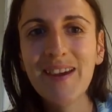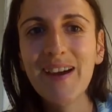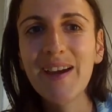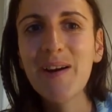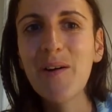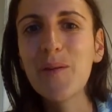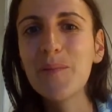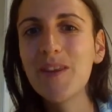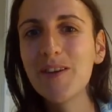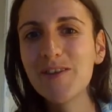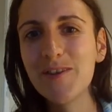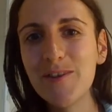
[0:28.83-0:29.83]
I hope
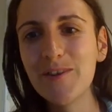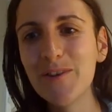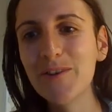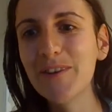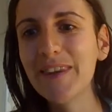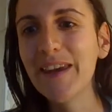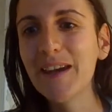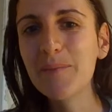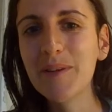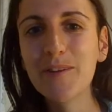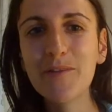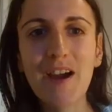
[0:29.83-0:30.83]
that you take a
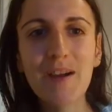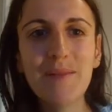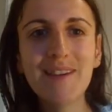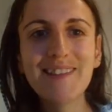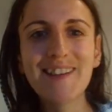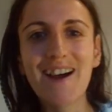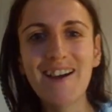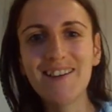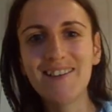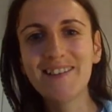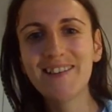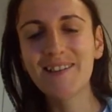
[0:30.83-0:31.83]
bit of time in
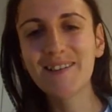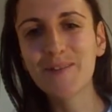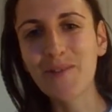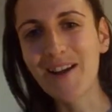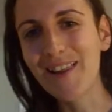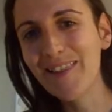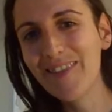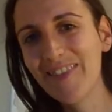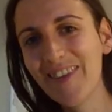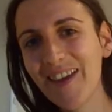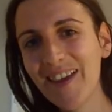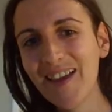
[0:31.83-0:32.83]
silence as well,
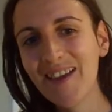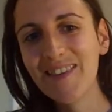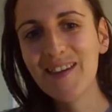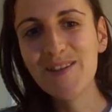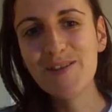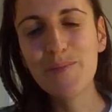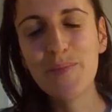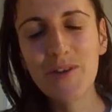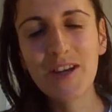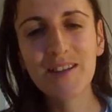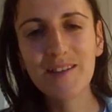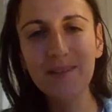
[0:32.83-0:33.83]
that you
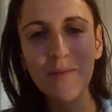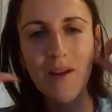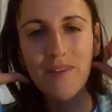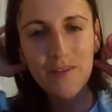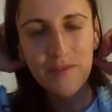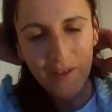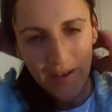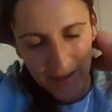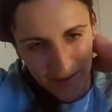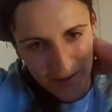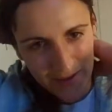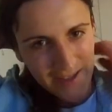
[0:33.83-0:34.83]
bring this wonderful
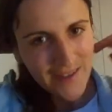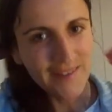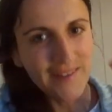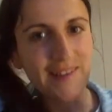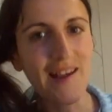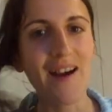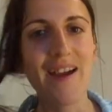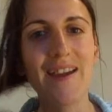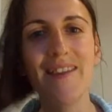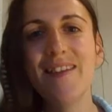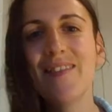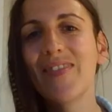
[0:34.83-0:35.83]
energy
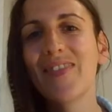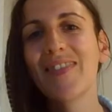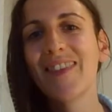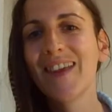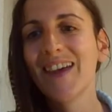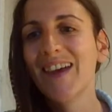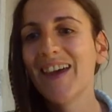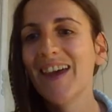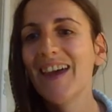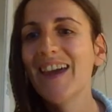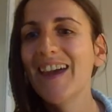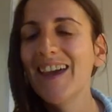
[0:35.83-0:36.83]
inside,
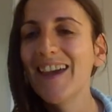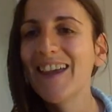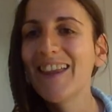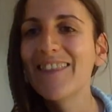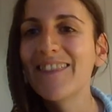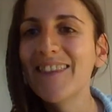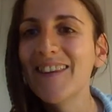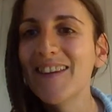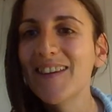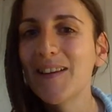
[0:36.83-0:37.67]
and